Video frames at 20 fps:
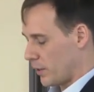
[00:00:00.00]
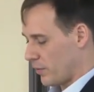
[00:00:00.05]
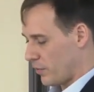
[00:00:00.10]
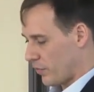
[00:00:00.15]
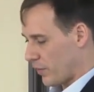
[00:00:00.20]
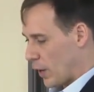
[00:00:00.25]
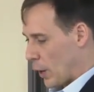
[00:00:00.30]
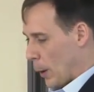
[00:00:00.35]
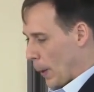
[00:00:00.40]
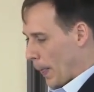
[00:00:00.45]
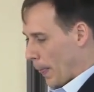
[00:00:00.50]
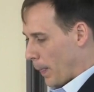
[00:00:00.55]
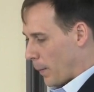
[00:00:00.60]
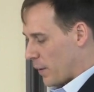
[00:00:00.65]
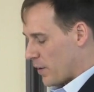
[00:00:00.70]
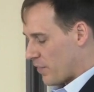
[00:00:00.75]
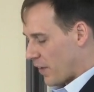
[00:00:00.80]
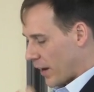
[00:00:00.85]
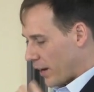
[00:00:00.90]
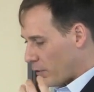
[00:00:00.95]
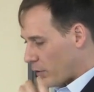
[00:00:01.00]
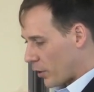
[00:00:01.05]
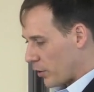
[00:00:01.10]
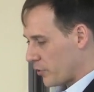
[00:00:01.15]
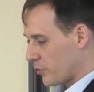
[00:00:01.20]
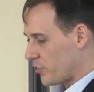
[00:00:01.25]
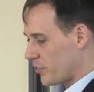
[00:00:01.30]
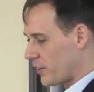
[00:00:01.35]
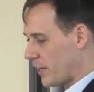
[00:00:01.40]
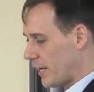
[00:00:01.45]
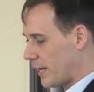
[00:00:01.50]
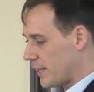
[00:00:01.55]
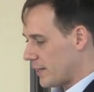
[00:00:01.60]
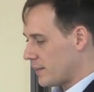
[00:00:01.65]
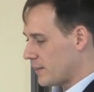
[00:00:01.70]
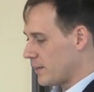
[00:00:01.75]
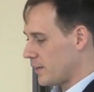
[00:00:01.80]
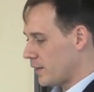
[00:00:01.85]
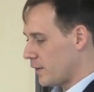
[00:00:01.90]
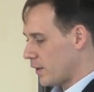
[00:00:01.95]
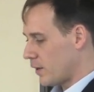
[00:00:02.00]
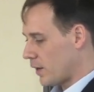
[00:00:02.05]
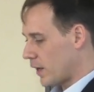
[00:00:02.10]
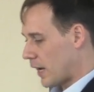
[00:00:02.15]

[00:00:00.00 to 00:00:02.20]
If, if I don't understand